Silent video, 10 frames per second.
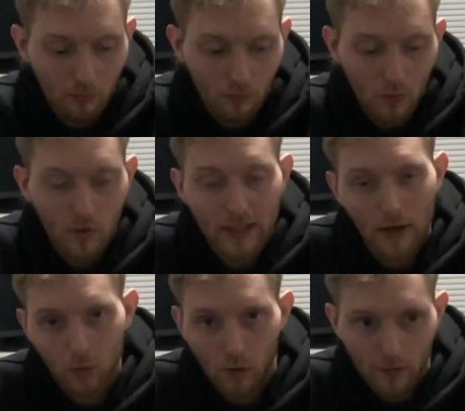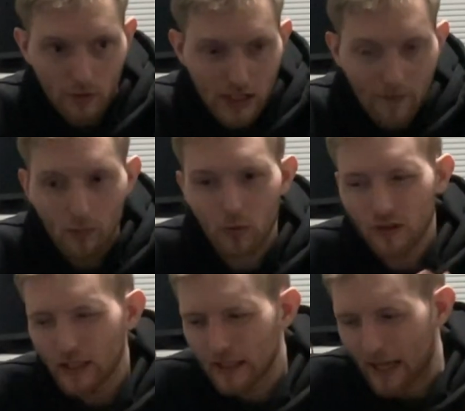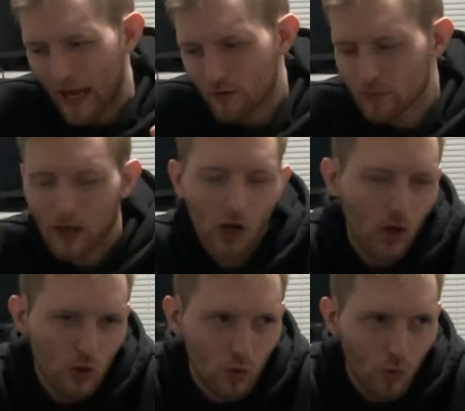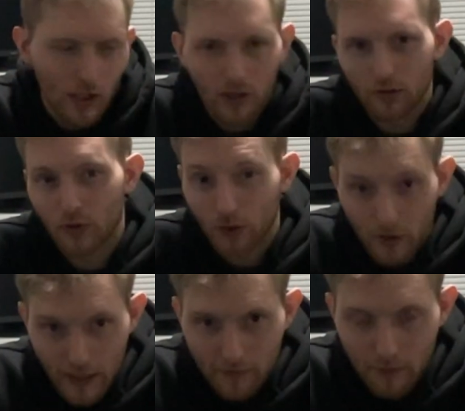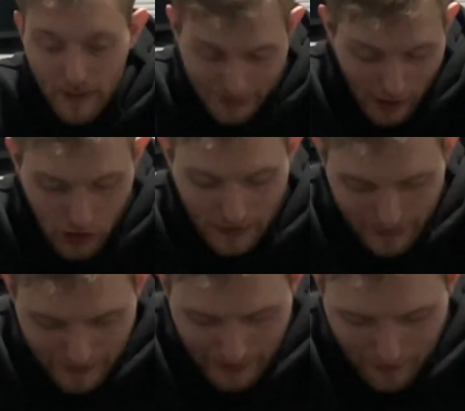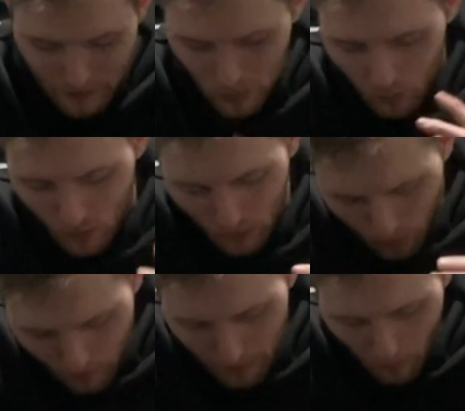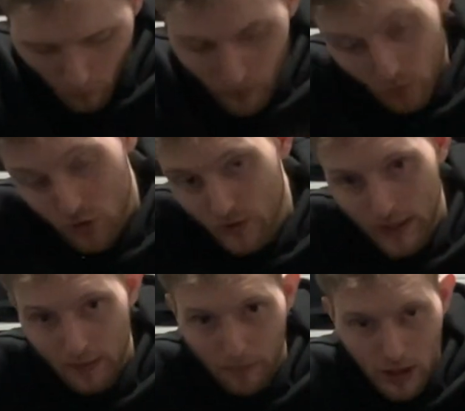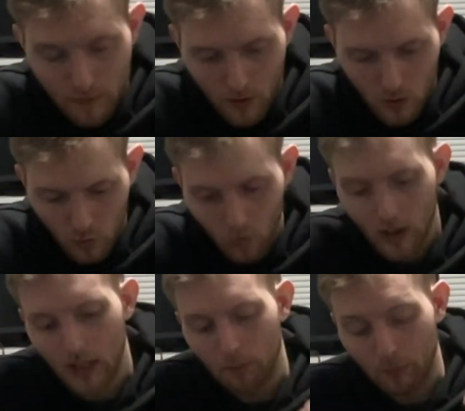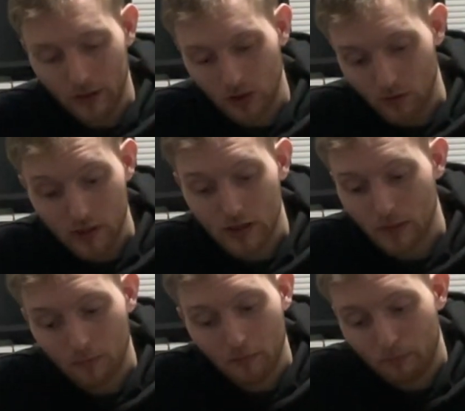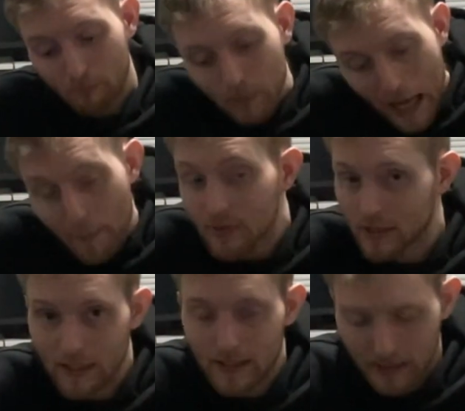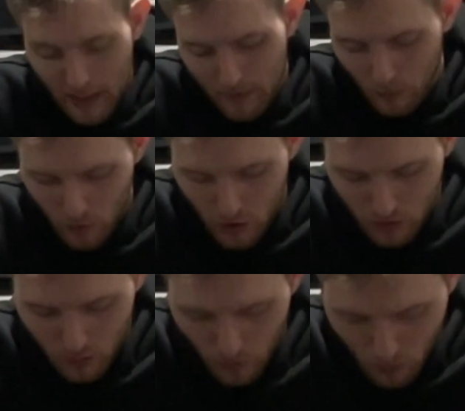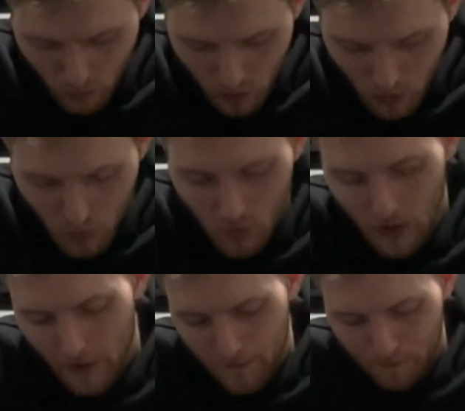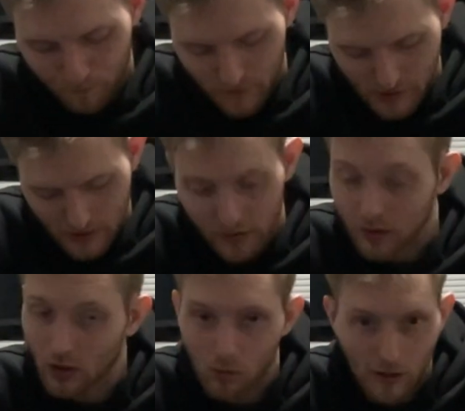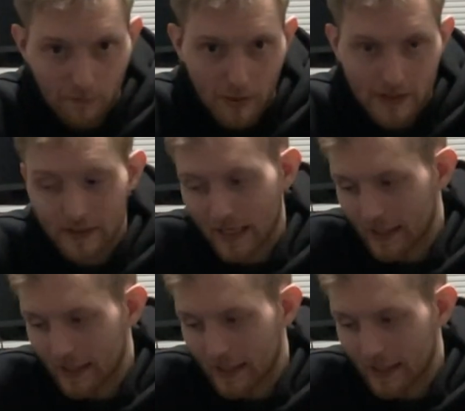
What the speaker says: Nuketown 24/7, we were getting average about 120, 130 FPS actually in game. So a little bit more than what you get in the benchmark tool, but there is some maps in the game in which you do get lower FPS than that.